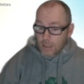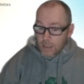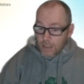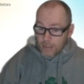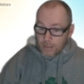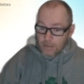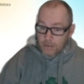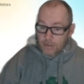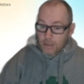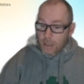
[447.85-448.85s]
a
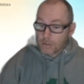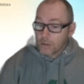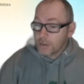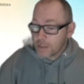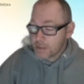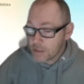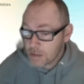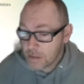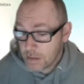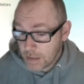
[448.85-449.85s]
alert
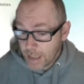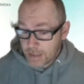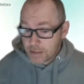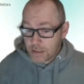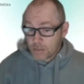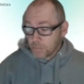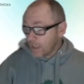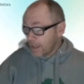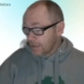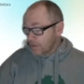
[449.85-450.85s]
that is
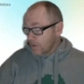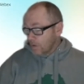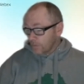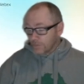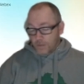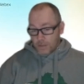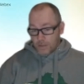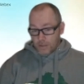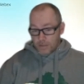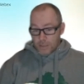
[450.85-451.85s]
displayed on
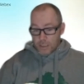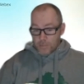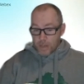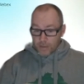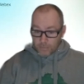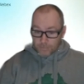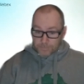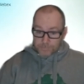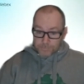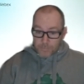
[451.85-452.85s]
the touch panel.
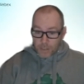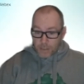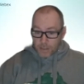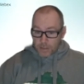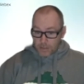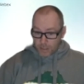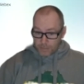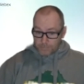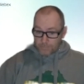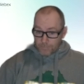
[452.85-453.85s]

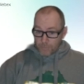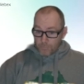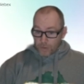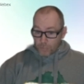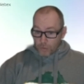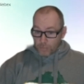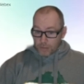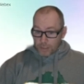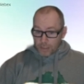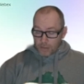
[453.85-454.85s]
So for the room
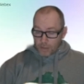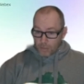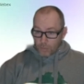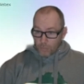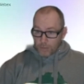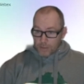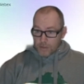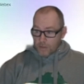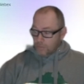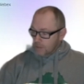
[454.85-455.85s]
cleaning though, what we can
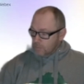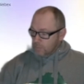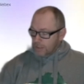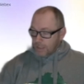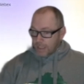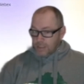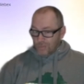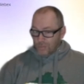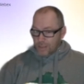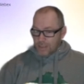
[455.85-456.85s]
do is we can actually
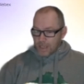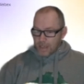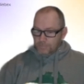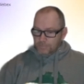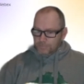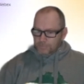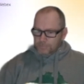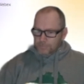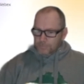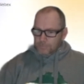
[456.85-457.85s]
reset
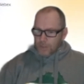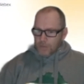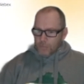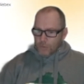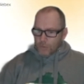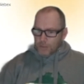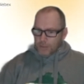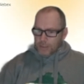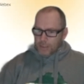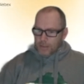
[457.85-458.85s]
the room
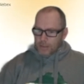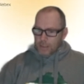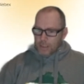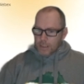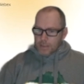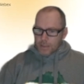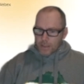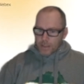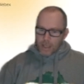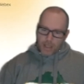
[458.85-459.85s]
cleaning
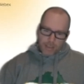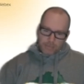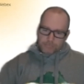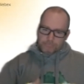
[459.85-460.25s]
so that